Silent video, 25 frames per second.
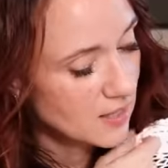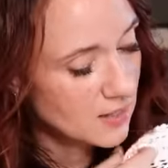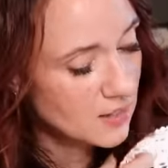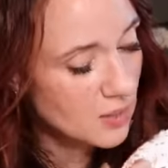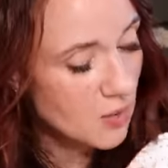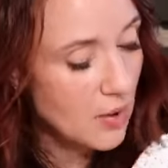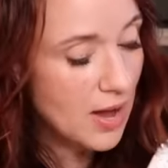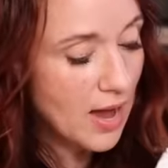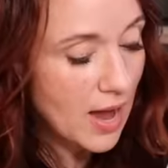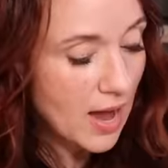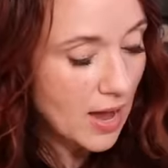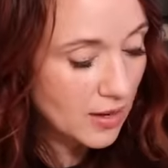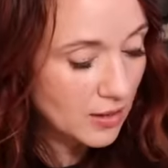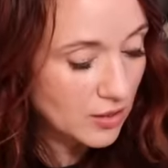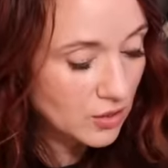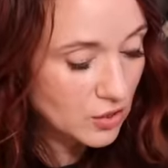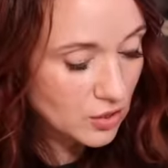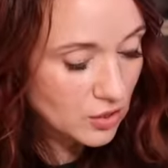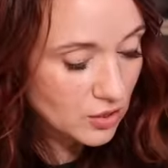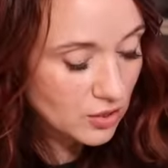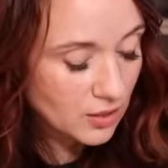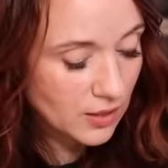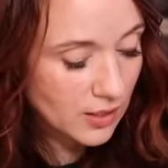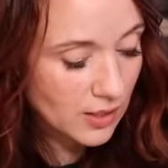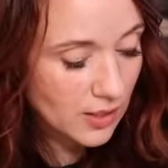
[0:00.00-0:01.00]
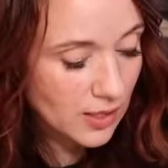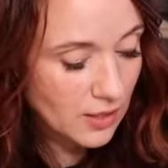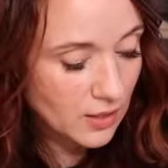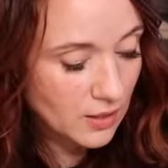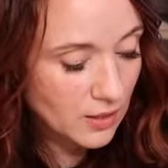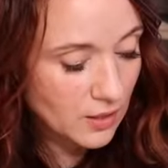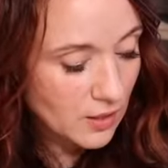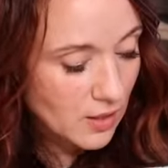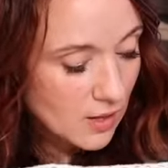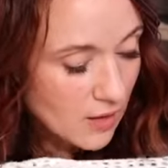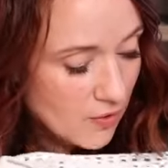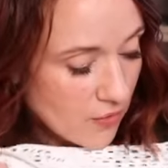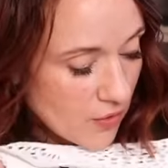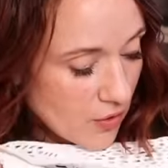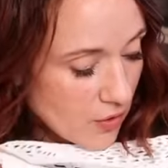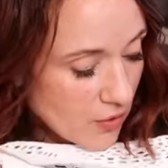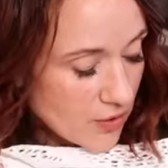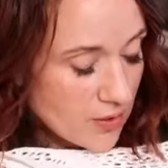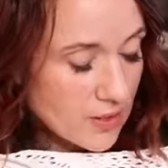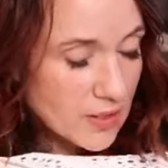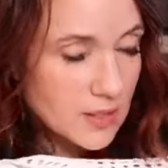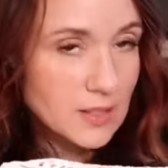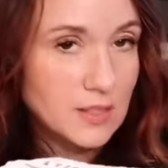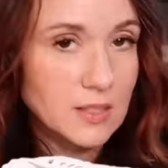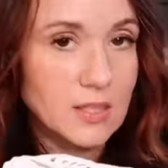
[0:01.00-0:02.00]
So I actually have
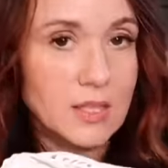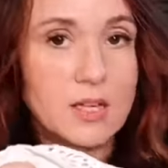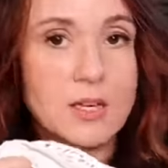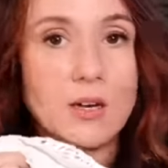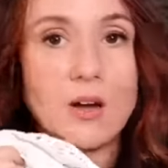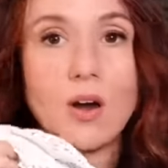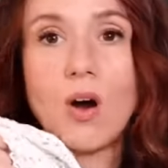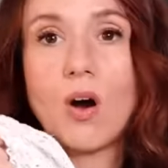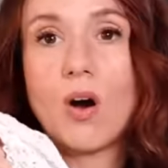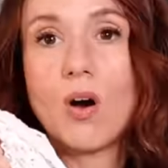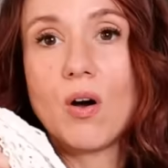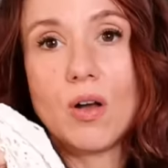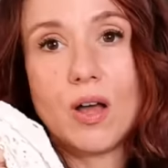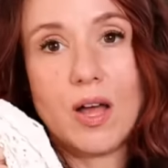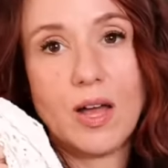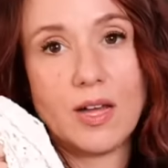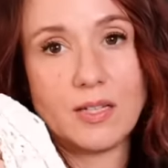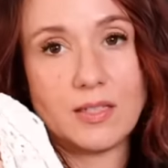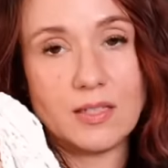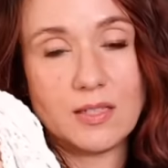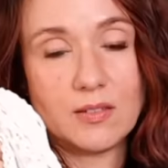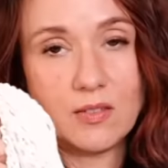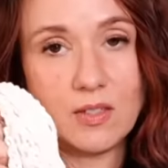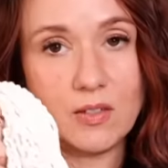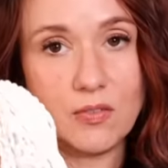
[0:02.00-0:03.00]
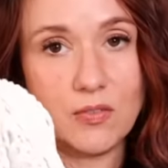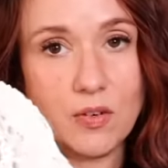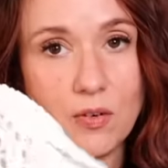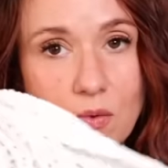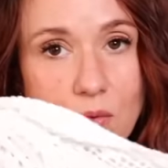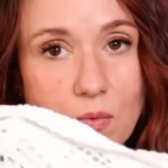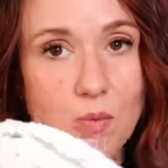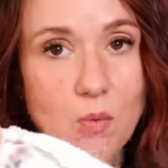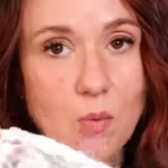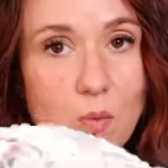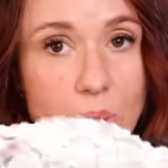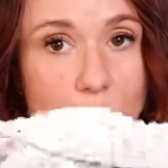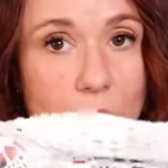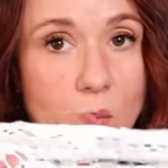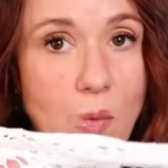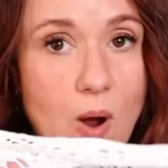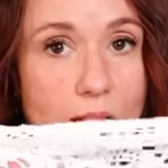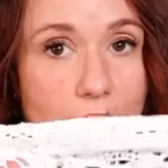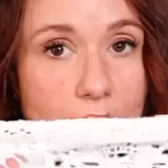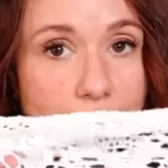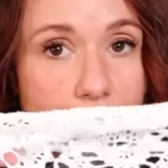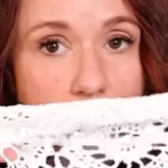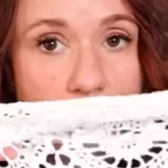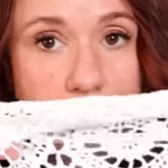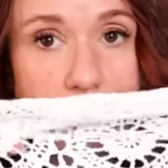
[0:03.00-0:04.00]
used this in all kinds of different
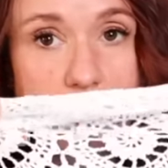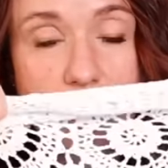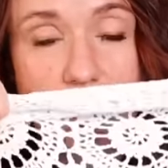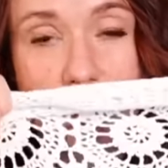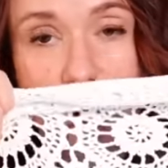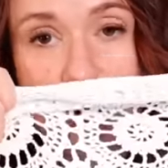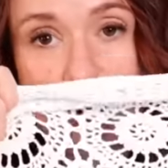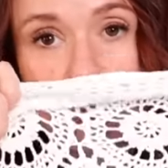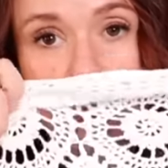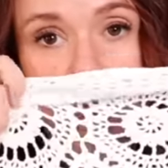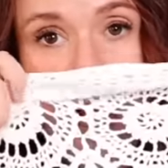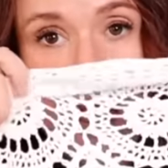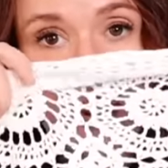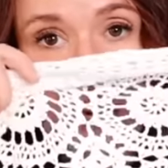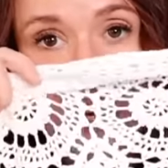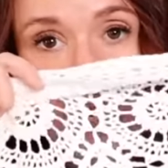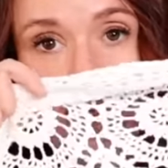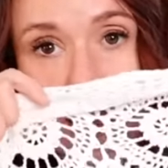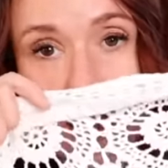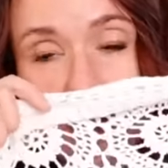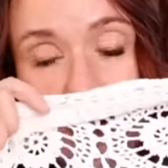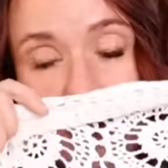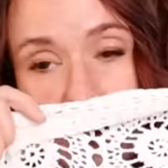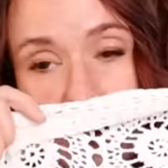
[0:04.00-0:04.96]
ways already.